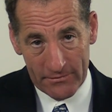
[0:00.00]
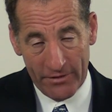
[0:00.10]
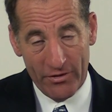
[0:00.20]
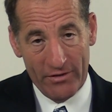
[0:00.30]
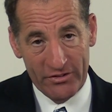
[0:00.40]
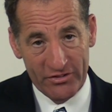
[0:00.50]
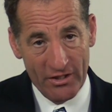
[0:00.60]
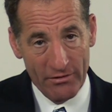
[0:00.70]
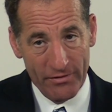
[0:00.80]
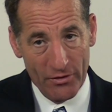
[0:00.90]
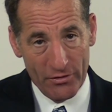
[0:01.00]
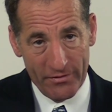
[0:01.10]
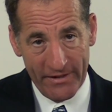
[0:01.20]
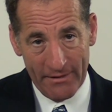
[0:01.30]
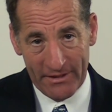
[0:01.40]
If you have a cell phone or
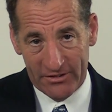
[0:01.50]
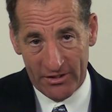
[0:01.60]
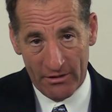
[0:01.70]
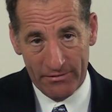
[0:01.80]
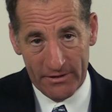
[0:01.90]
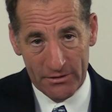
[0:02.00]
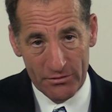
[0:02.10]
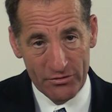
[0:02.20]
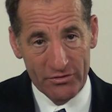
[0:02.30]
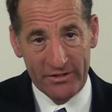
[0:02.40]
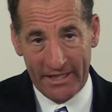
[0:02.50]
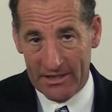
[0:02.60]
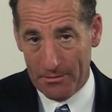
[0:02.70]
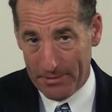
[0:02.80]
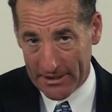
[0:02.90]
family a cell phone,
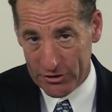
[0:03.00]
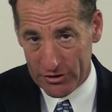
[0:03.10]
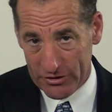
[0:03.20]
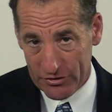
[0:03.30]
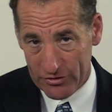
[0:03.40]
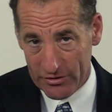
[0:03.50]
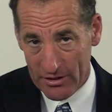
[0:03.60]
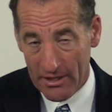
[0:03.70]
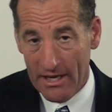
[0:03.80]
take the pictures